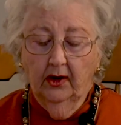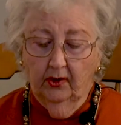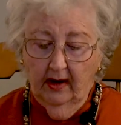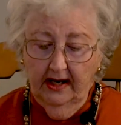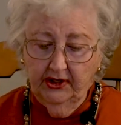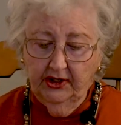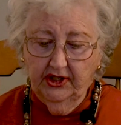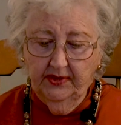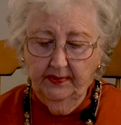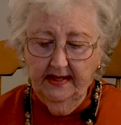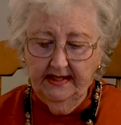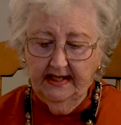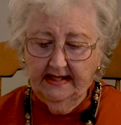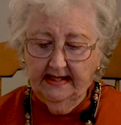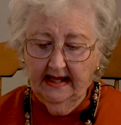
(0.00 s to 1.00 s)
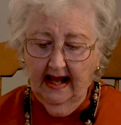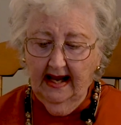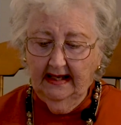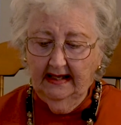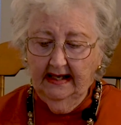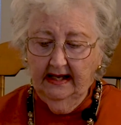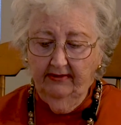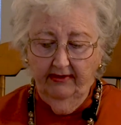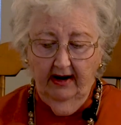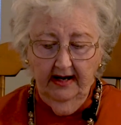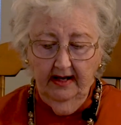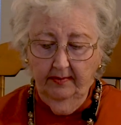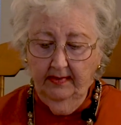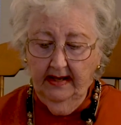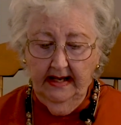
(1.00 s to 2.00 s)
Gracious Mrs. Langley
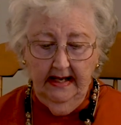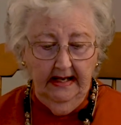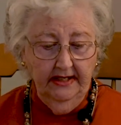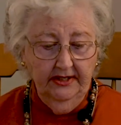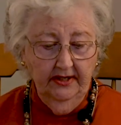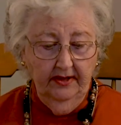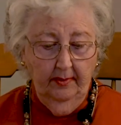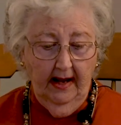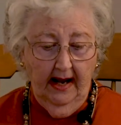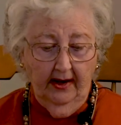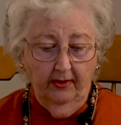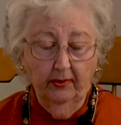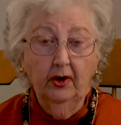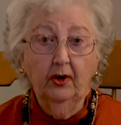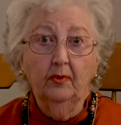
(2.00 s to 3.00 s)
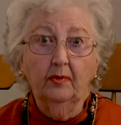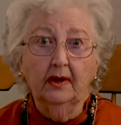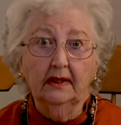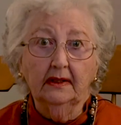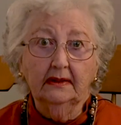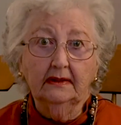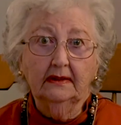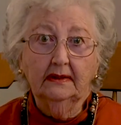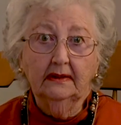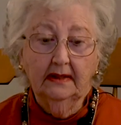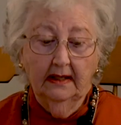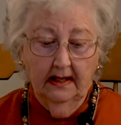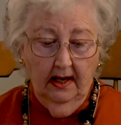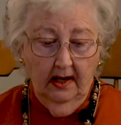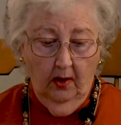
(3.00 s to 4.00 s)
invited me into the back room,
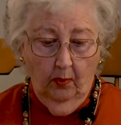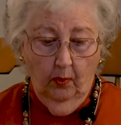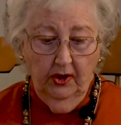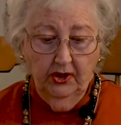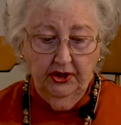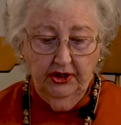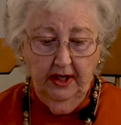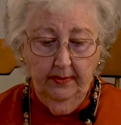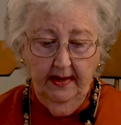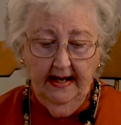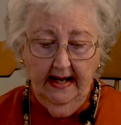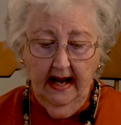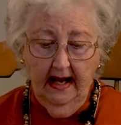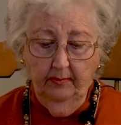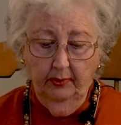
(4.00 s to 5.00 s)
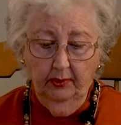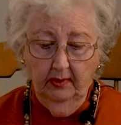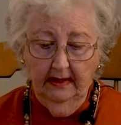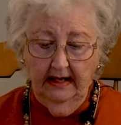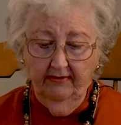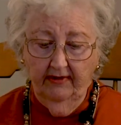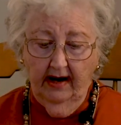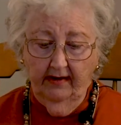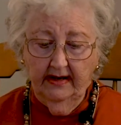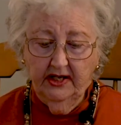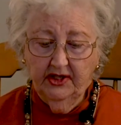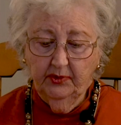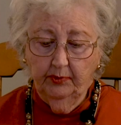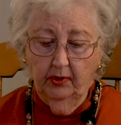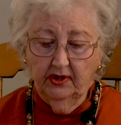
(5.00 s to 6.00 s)
where she began pulling
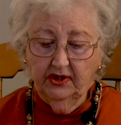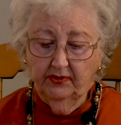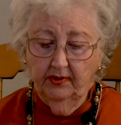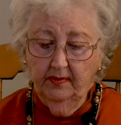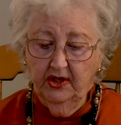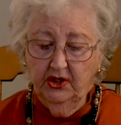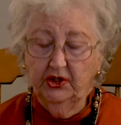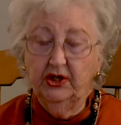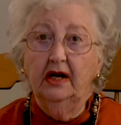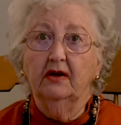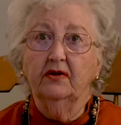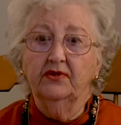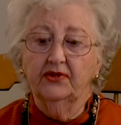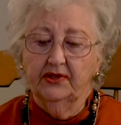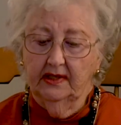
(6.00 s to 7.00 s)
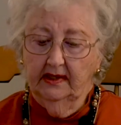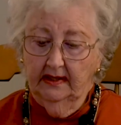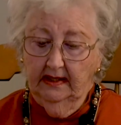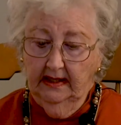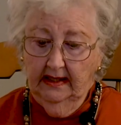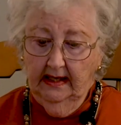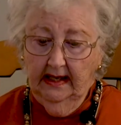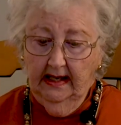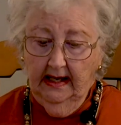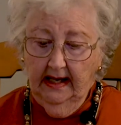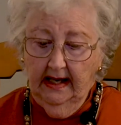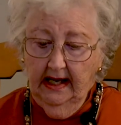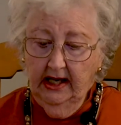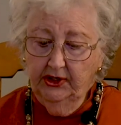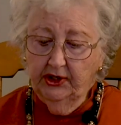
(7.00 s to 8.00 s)
various books from the shelves,
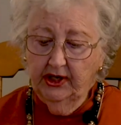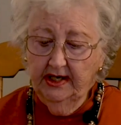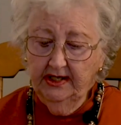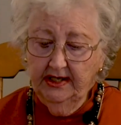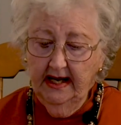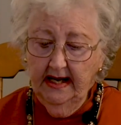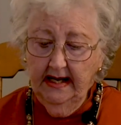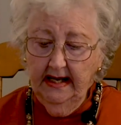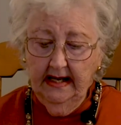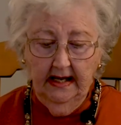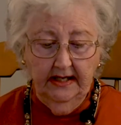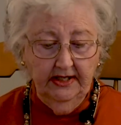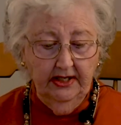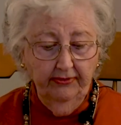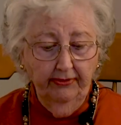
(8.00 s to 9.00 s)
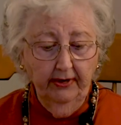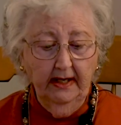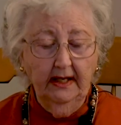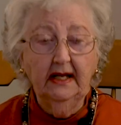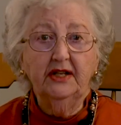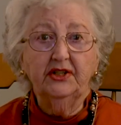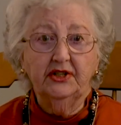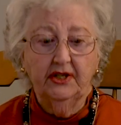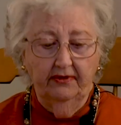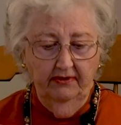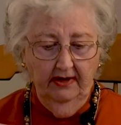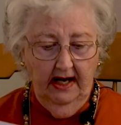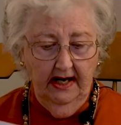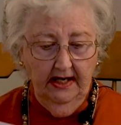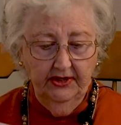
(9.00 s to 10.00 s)
each containing a different list of
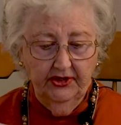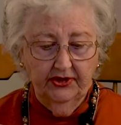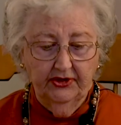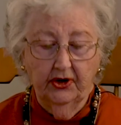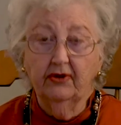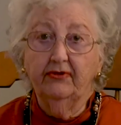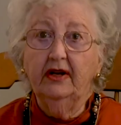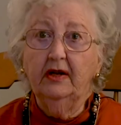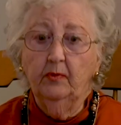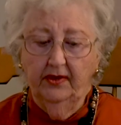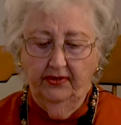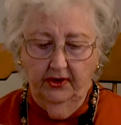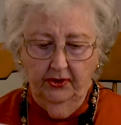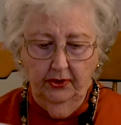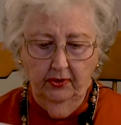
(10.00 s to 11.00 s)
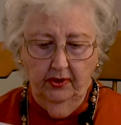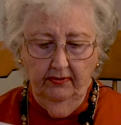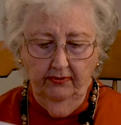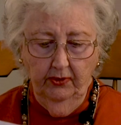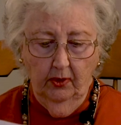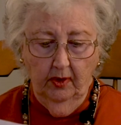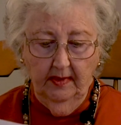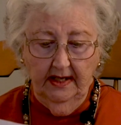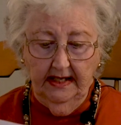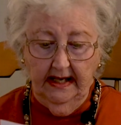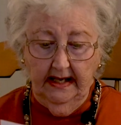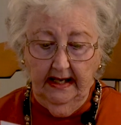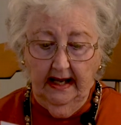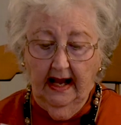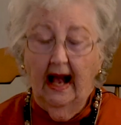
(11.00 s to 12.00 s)
knights serving with the Duke of
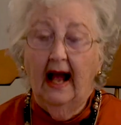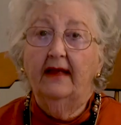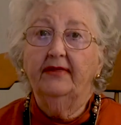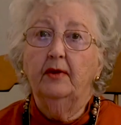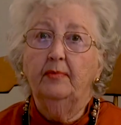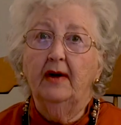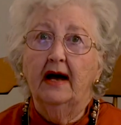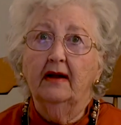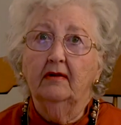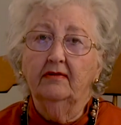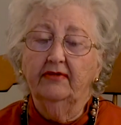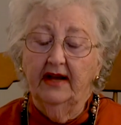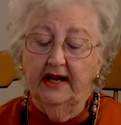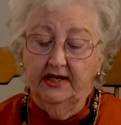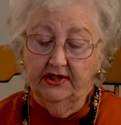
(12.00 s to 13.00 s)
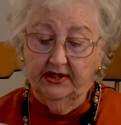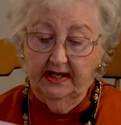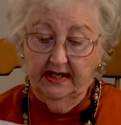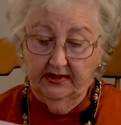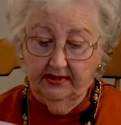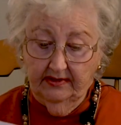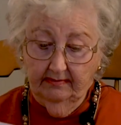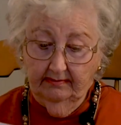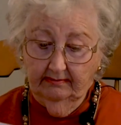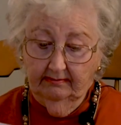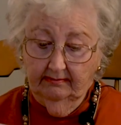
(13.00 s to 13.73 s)
Normandy at the Battle of Hastings.